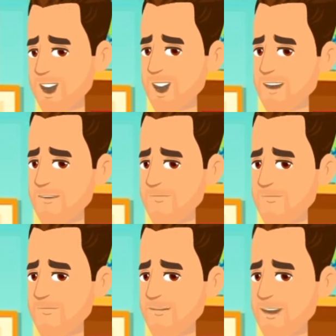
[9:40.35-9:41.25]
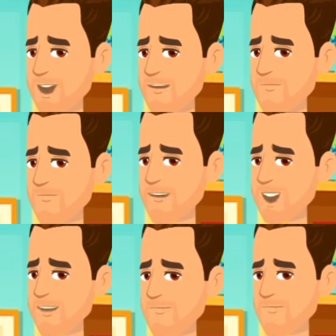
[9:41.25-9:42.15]
Categorizing the words
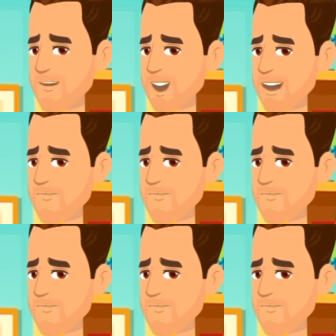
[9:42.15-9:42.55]
sounds like